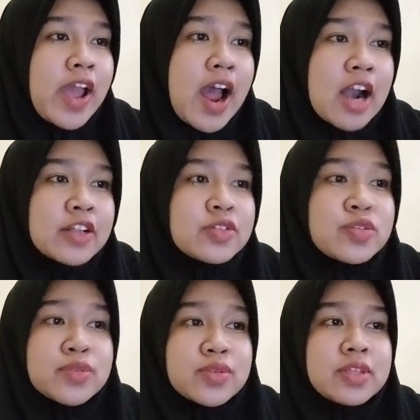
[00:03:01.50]
are
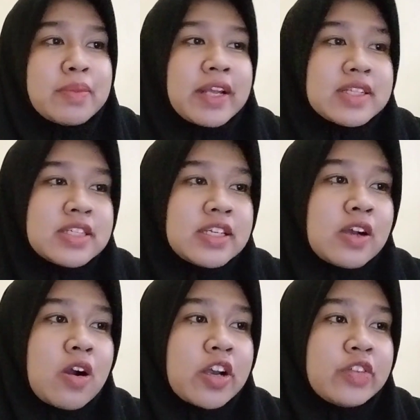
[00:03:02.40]
too demanding
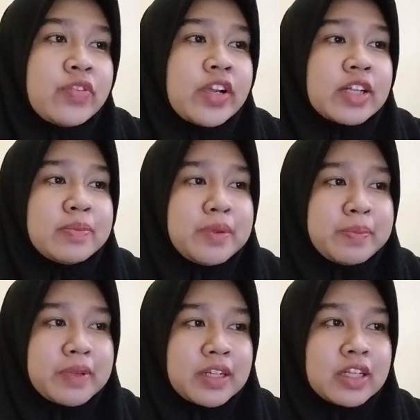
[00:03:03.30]
or difficult
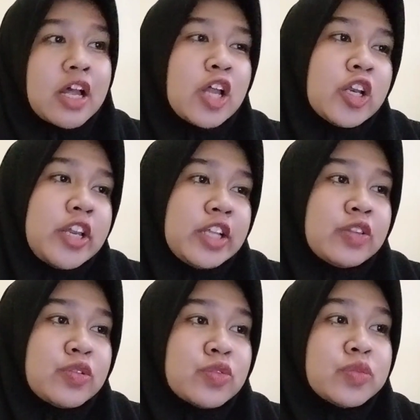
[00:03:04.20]
people
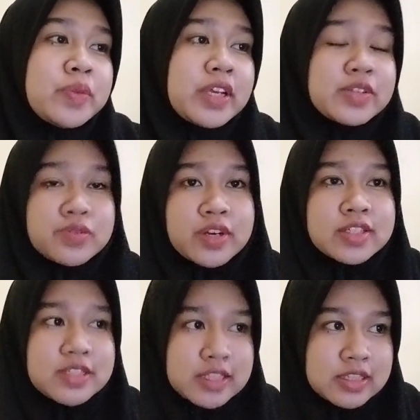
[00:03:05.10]
need to be
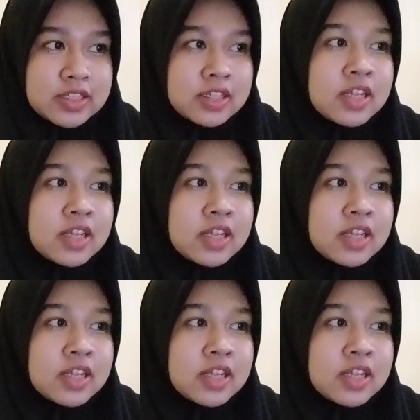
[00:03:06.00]
addressed,